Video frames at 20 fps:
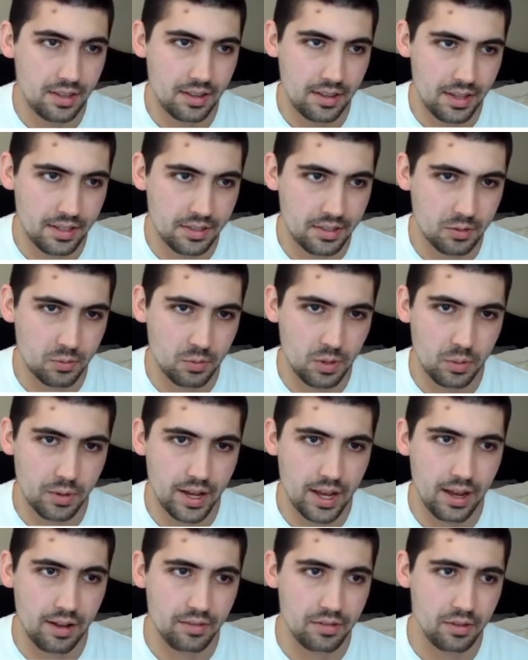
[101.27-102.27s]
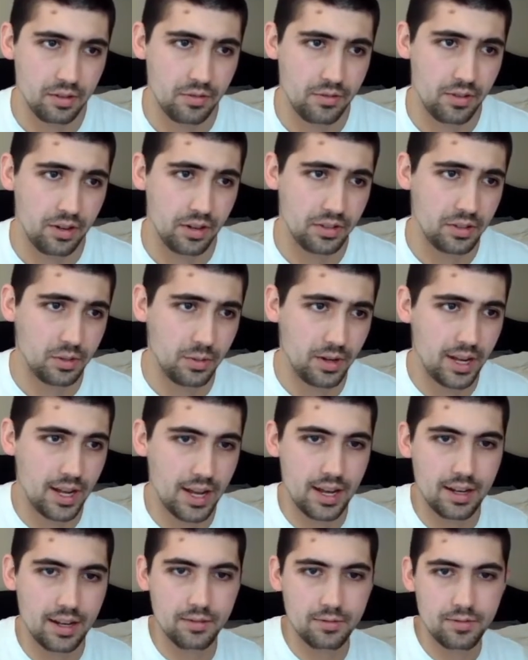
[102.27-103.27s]
is what we have so far. So we
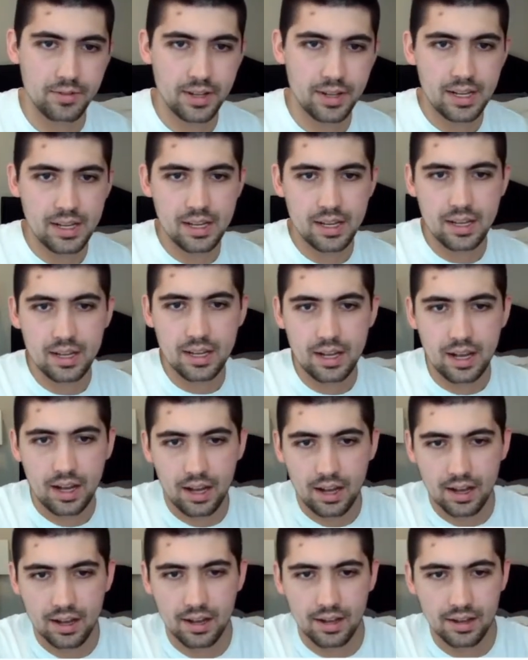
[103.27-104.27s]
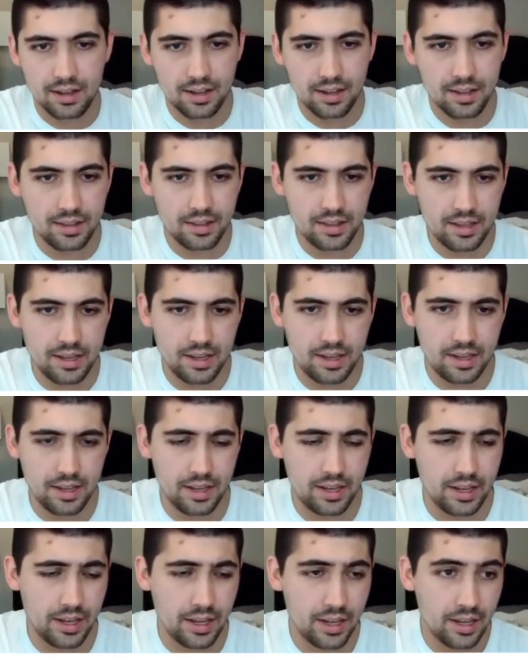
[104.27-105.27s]
have
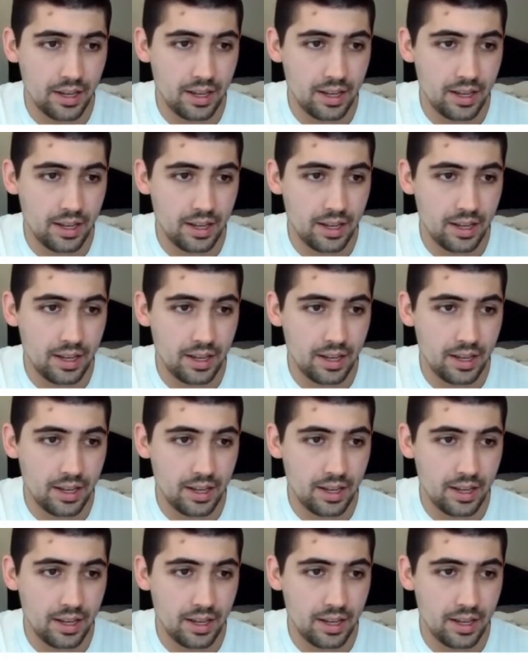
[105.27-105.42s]
the